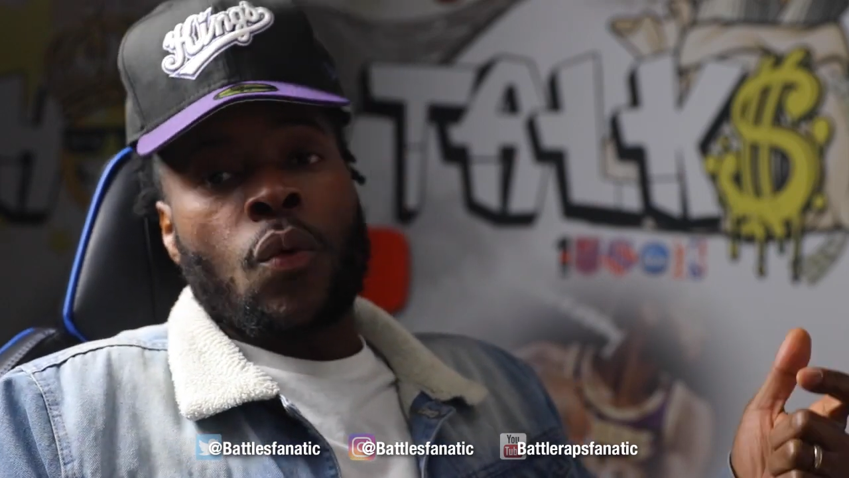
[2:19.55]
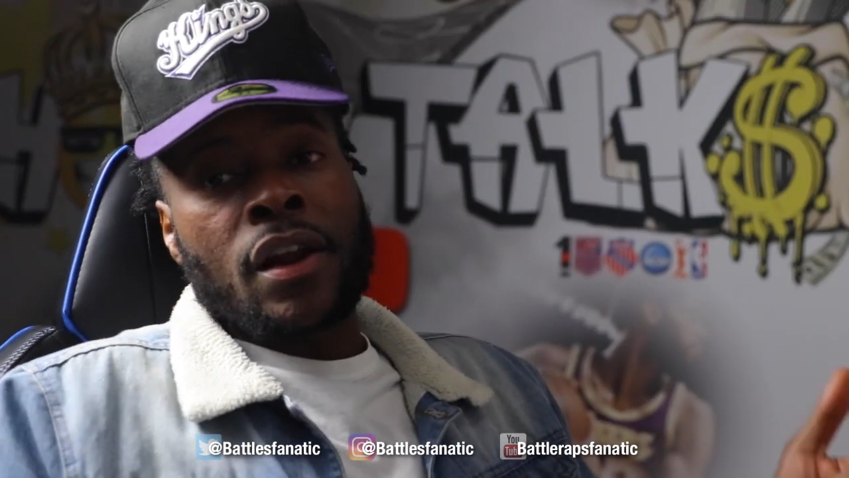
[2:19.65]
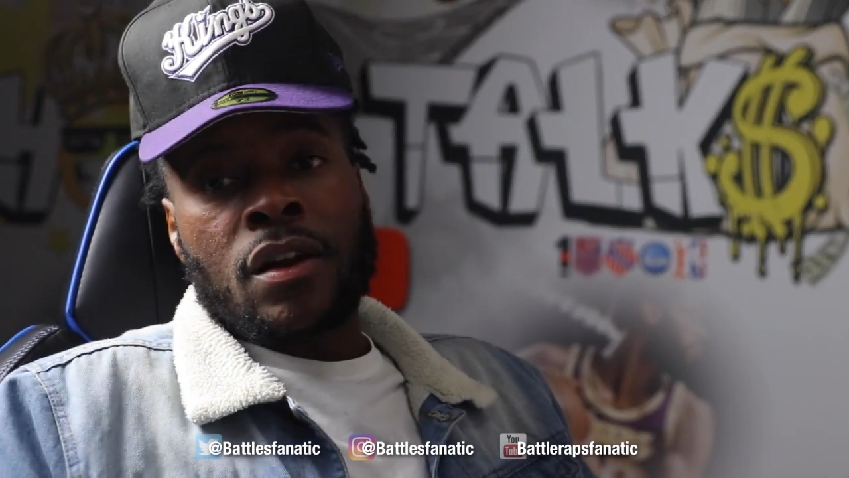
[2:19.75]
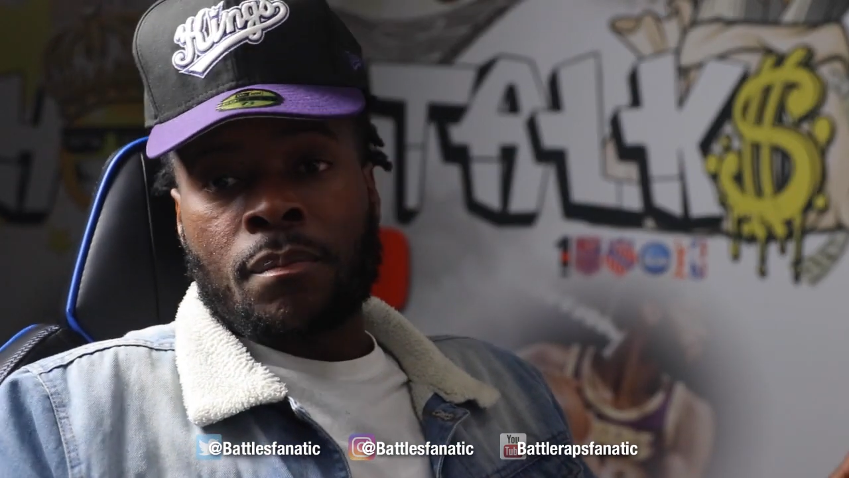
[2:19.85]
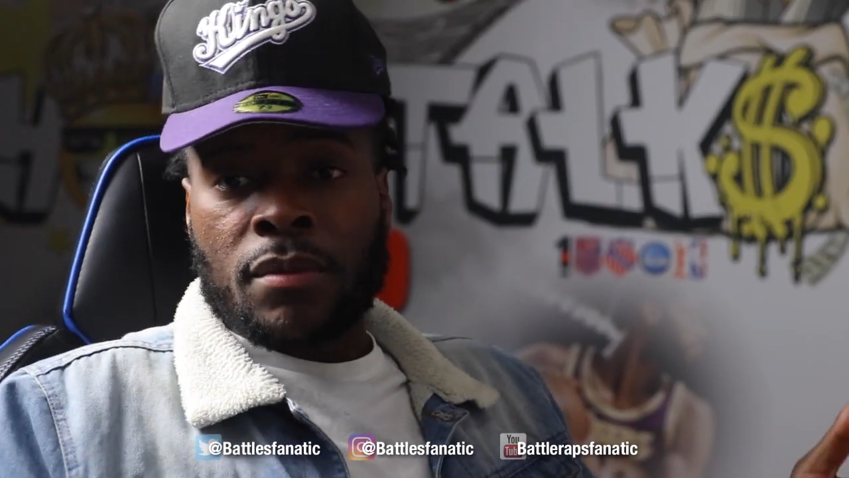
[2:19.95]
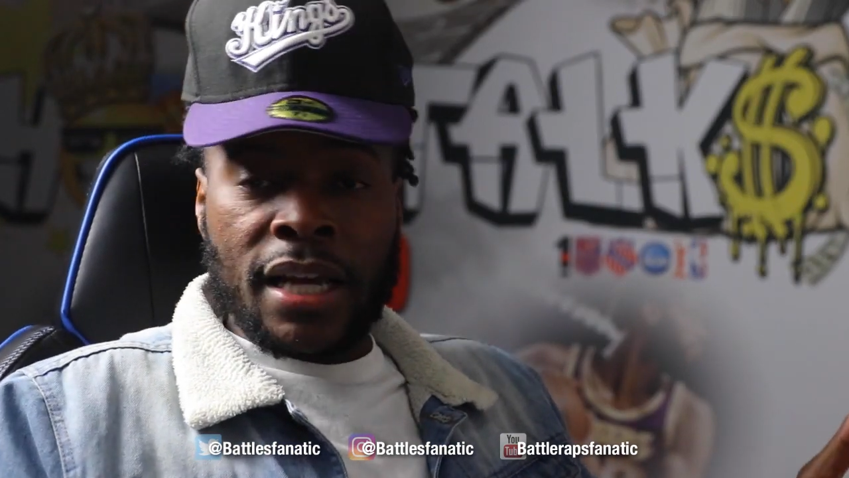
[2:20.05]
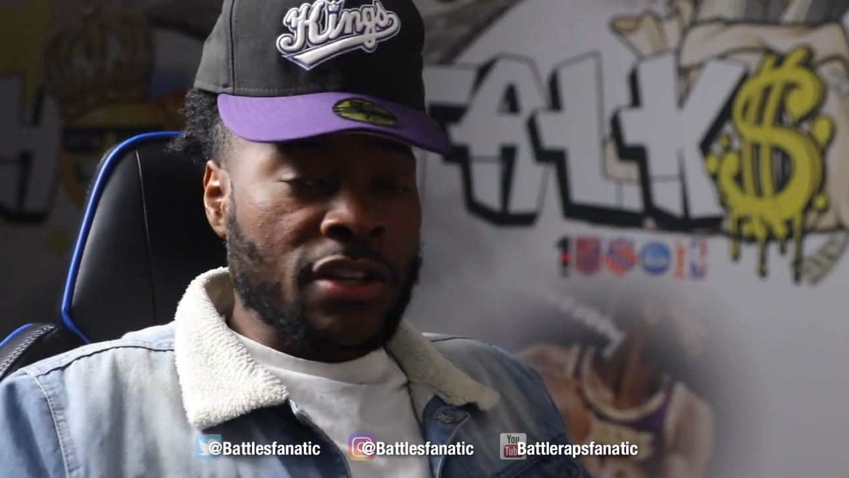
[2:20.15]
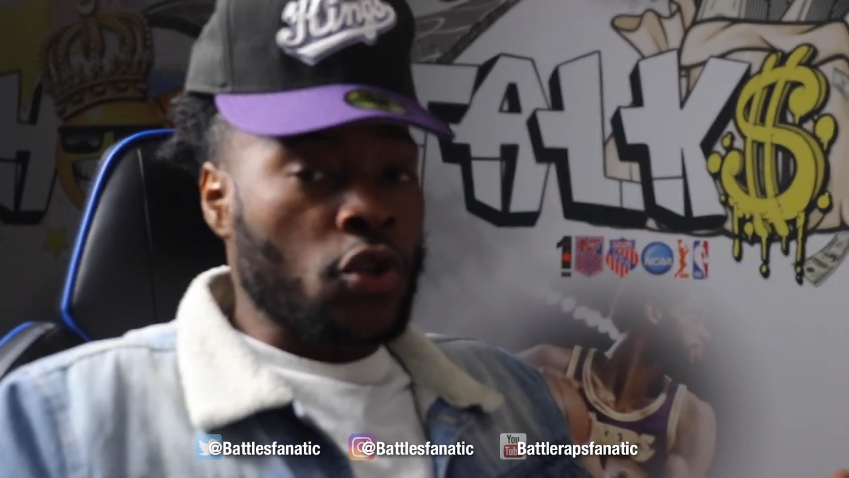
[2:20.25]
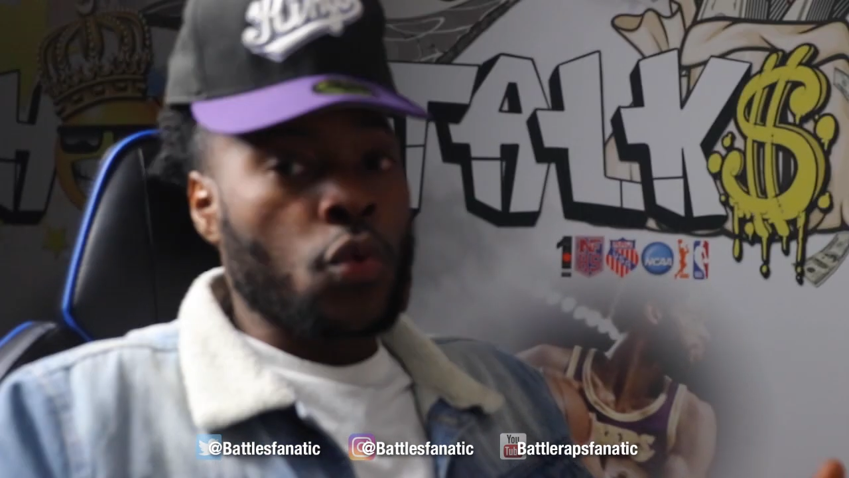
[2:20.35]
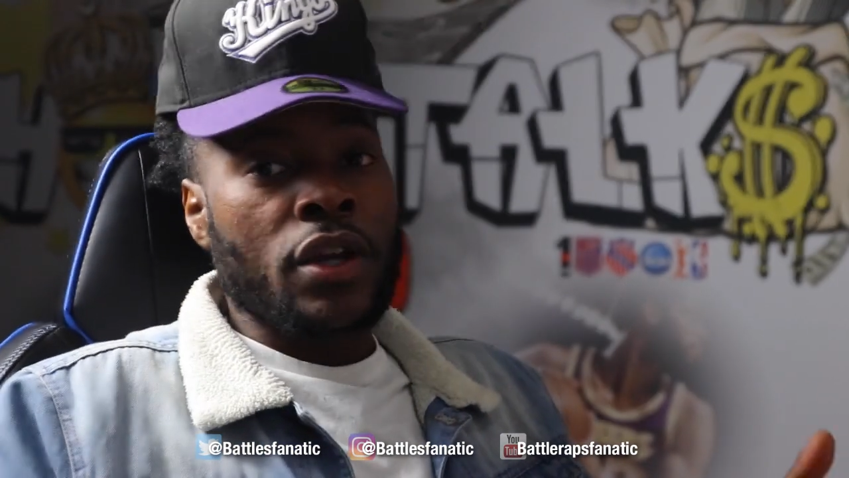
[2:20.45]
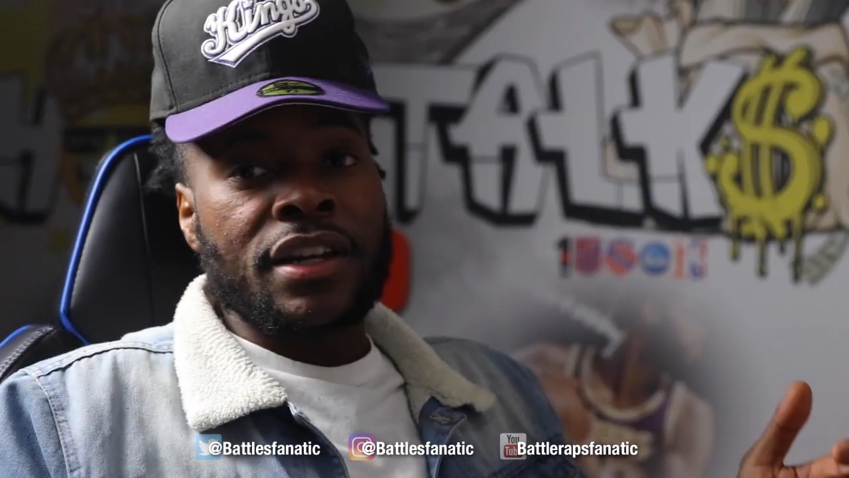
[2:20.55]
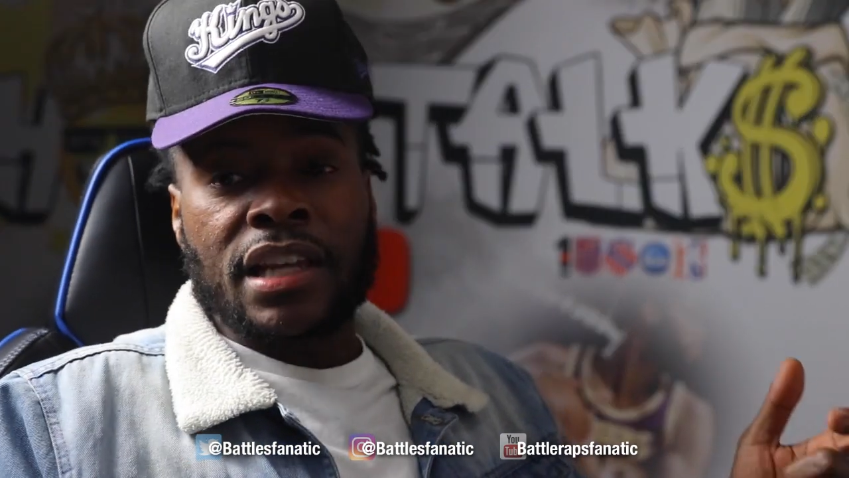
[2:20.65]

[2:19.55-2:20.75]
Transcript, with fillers: one of them niggas who can